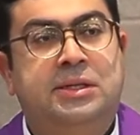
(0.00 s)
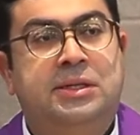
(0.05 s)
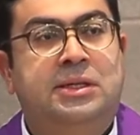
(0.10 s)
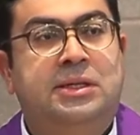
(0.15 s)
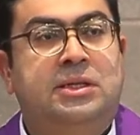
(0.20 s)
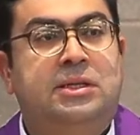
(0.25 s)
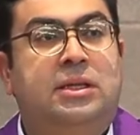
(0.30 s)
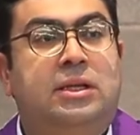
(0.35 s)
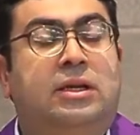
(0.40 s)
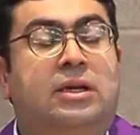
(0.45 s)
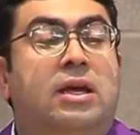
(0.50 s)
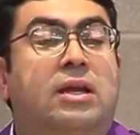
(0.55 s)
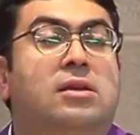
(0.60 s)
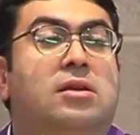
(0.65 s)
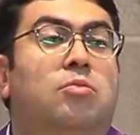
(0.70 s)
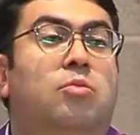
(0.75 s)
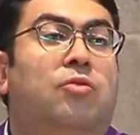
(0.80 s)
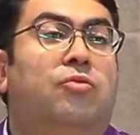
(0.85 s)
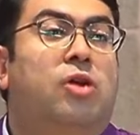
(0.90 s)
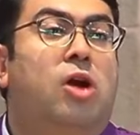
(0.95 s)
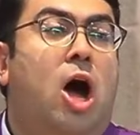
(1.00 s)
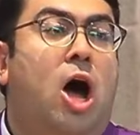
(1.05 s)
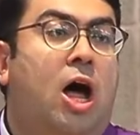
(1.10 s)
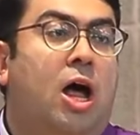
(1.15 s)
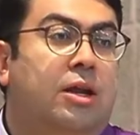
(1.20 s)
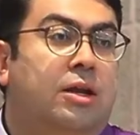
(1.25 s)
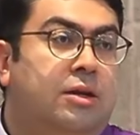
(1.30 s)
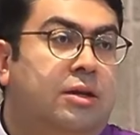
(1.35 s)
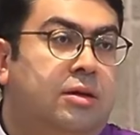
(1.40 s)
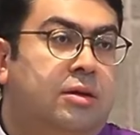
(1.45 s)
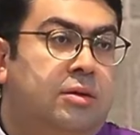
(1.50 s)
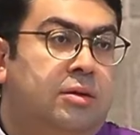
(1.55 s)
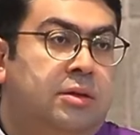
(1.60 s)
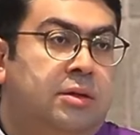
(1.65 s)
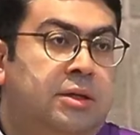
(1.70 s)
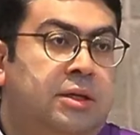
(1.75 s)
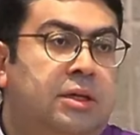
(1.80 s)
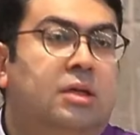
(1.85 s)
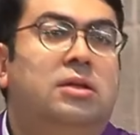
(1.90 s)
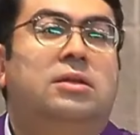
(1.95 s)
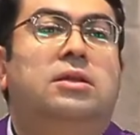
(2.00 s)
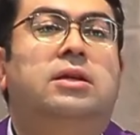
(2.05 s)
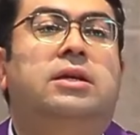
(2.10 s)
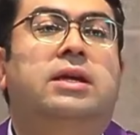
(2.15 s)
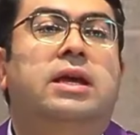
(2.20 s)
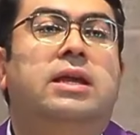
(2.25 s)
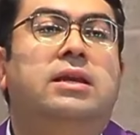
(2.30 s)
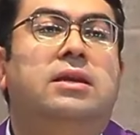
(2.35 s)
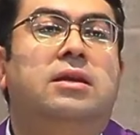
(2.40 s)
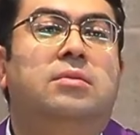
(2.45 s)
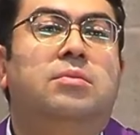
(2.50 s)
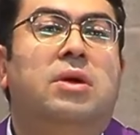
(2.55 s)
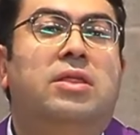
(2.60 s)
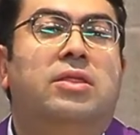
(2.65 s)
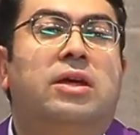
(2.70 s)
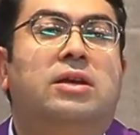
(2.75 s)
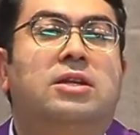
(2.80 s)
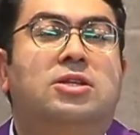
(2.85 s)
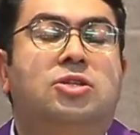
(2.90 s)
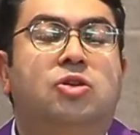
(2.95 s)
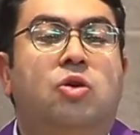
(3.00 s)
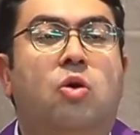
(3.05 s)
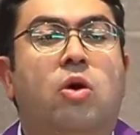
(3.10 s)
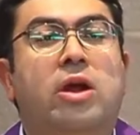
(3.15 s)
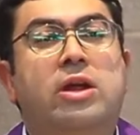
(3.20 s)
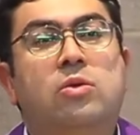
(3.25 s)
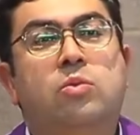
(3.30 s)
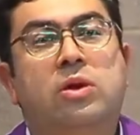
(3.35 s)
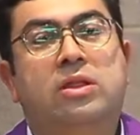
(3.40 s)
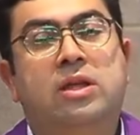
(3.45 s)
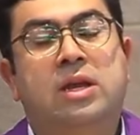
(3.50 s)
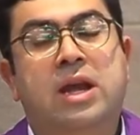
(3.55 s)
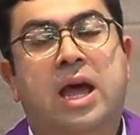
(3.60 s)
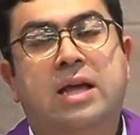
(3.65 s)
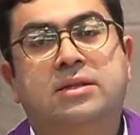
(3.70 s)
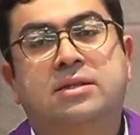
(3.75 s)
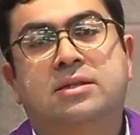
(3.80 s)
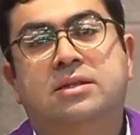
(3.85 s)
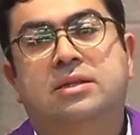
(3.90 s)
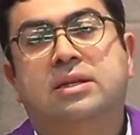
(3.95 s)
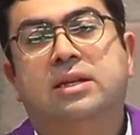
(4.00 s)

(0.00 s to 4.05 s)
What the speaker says: The kingdom of God, the kingdom that is growing within us,